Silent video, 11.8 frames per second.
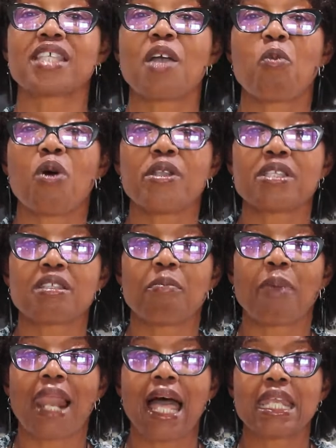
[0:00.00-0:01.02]
I want to
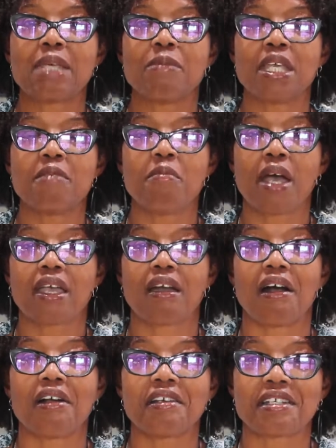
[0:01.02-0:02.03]
plant them in my
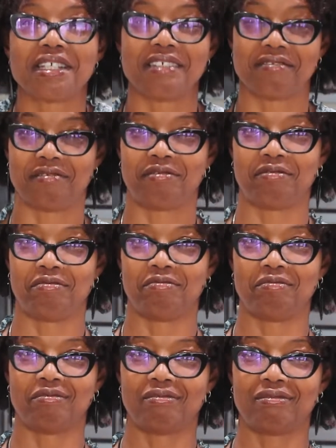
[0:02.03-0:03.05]
garden
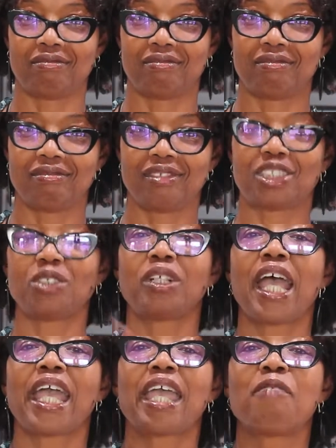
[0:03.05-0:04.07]
so
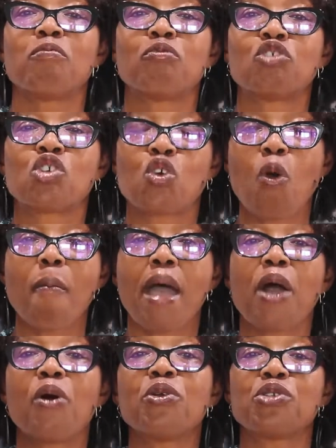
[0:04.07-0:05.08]
that I can grow my
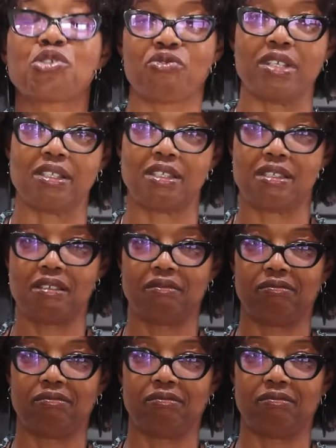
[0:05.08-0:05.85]
own trees